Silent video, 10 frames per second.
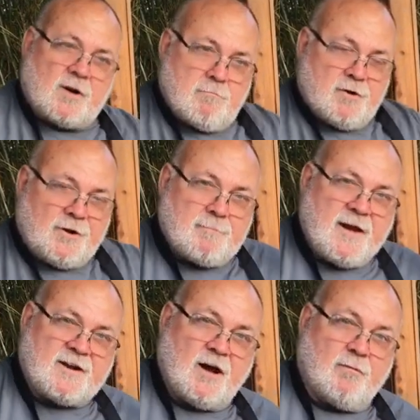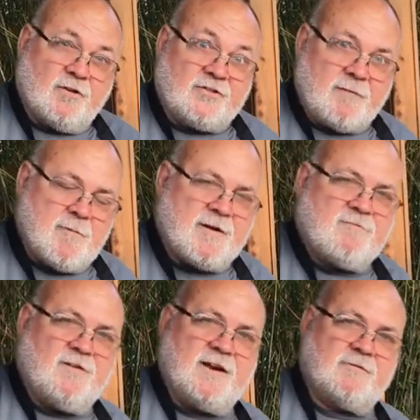we're going to build it back up with the same amount of
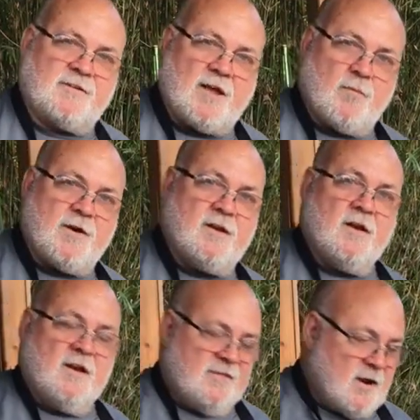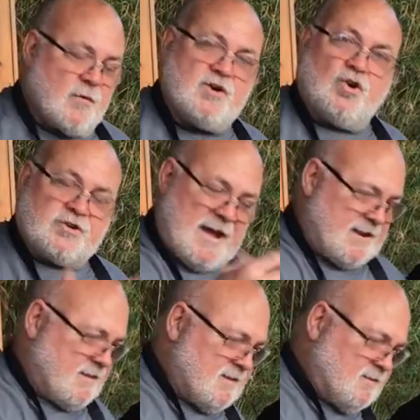flavor that we cooked out
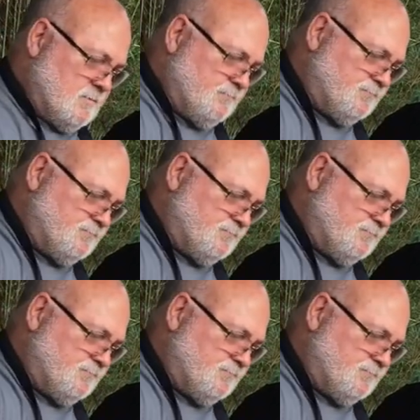of this.